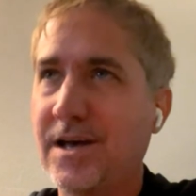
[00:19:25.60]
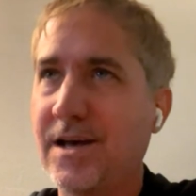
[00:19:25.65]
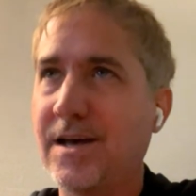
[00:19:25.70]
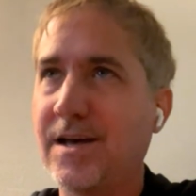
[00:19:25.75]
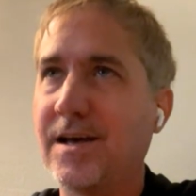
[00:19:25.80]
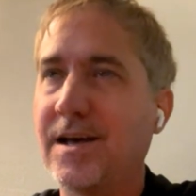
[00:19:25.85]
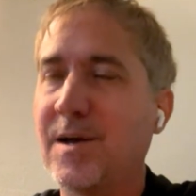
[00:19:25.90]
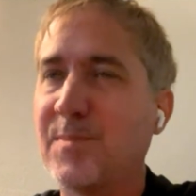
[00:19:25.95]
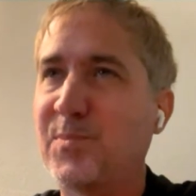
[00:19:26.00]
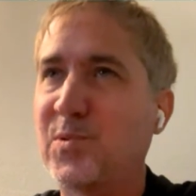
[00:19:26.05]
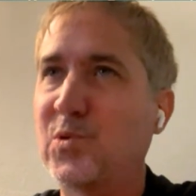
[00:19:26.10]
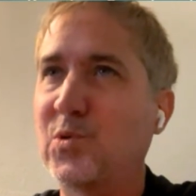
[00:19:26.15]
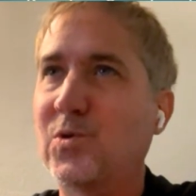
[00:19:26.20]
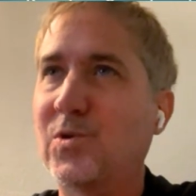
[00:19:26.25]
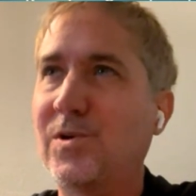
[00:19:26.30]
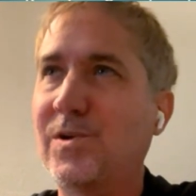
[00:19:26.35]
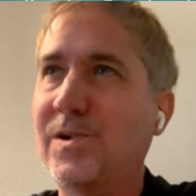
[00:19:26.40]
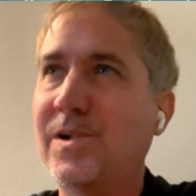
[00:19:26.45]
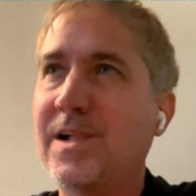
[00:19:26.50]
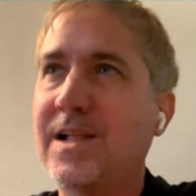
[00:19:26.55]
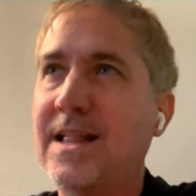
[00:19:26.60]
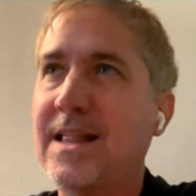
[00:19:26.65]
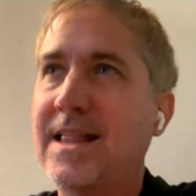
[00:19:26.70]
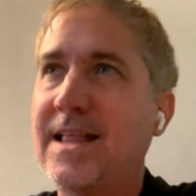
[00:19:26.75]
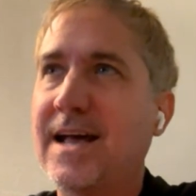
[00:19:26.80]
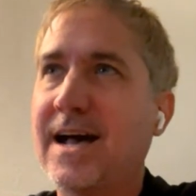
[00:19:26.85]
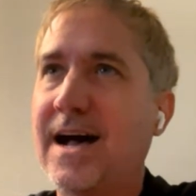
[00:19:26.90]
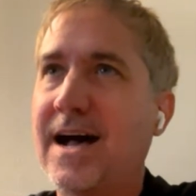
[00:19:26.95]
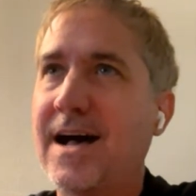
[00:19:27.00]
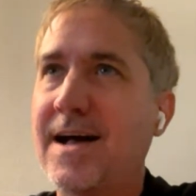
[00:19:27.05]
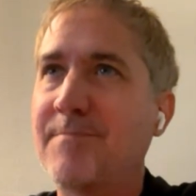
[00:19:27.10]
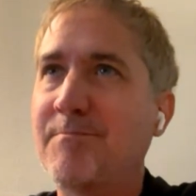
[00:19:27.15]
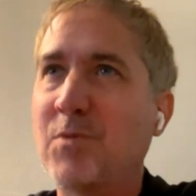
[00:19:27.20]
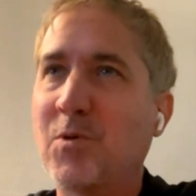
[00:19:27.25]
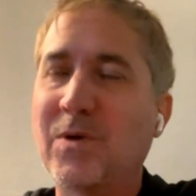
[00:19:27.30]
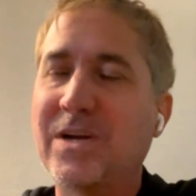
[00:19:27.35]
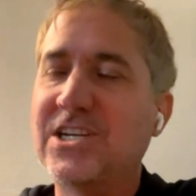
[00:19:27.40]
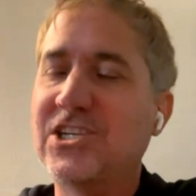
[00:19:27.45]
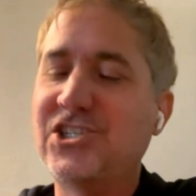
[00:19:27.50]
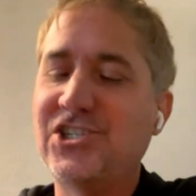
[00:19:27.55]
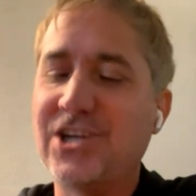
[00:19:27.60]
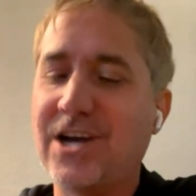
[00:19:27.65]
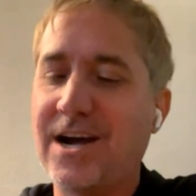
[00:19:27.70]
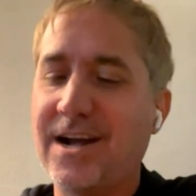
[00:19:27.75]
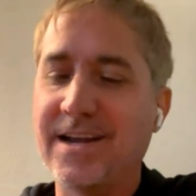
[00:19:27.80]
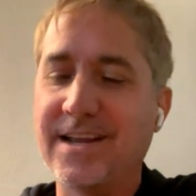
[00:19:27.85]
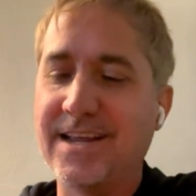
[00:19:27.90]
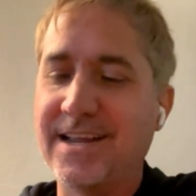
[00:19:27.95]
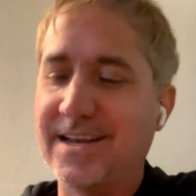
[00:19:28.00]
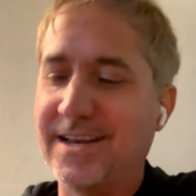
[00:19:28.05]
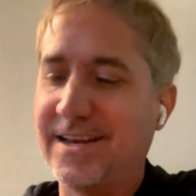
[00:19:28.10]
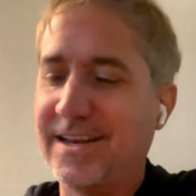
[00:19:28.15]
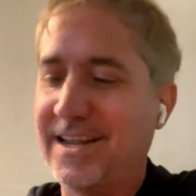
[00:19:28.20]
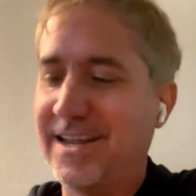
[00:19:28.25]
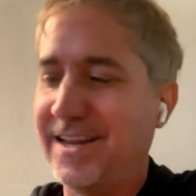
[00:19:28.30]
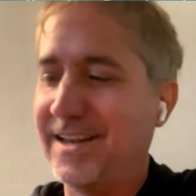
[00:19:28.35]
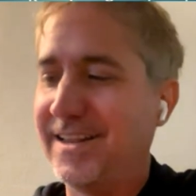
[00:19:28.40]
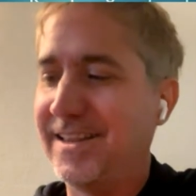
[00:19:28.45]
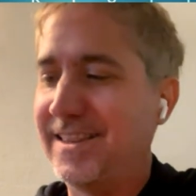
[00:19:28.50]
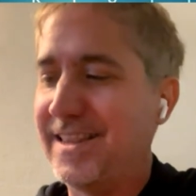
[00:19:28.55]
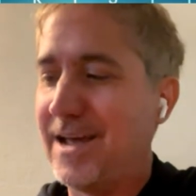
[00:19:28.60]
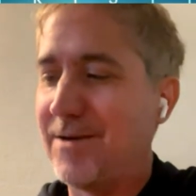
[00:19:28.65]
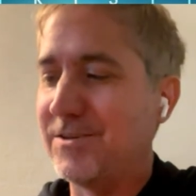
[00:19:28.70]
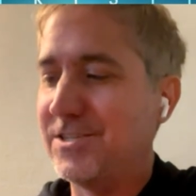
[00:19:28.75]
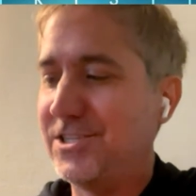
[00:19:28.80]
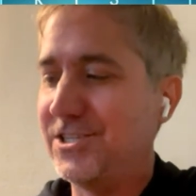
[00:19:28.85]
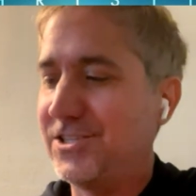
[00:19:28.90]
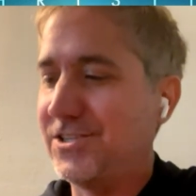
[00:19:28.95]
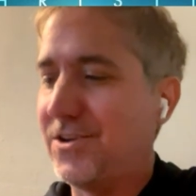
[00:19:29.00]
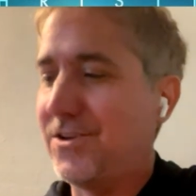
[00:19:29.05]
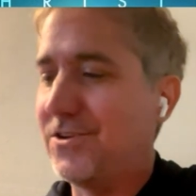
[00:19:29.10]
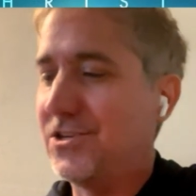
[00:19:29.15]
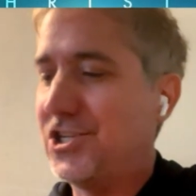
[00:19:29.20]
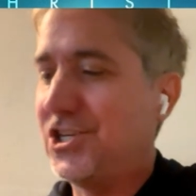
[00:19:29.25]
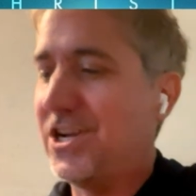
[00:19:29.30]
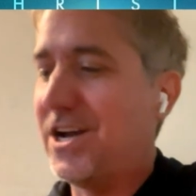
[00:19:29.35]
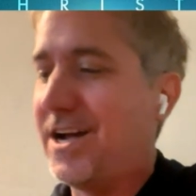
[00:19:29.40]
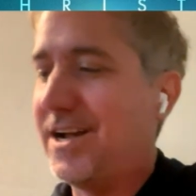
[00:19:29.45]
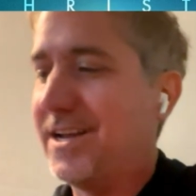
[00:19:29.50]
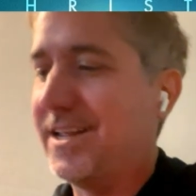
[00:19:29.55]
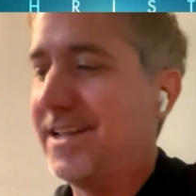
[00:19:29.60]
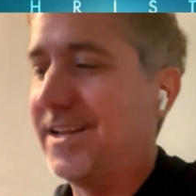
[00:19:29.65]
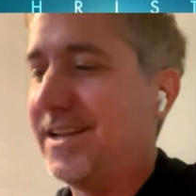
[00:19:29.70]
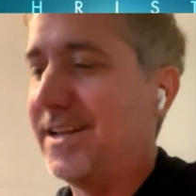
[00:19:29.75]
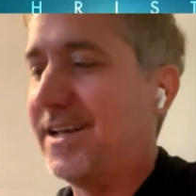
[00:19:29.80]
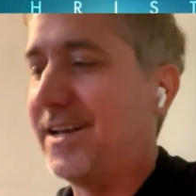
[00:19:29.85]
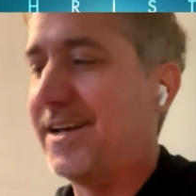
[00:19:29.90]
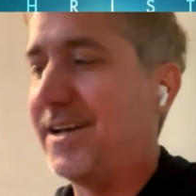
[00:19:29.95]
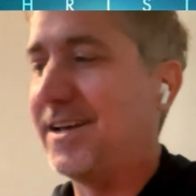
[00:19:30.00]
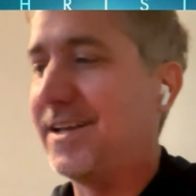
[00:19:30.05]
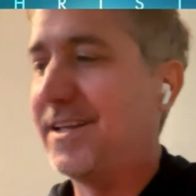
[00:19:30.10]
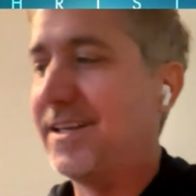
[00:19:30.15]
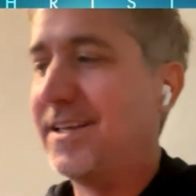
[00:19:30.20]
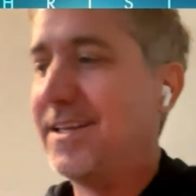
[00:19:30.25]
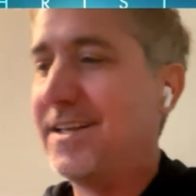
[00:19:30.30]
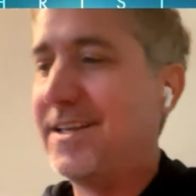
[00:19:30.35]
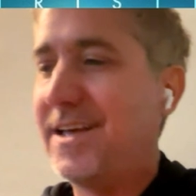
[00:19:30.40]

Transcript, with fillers: uh, a pool. Um, but we just shot in in that was just all shot in uh,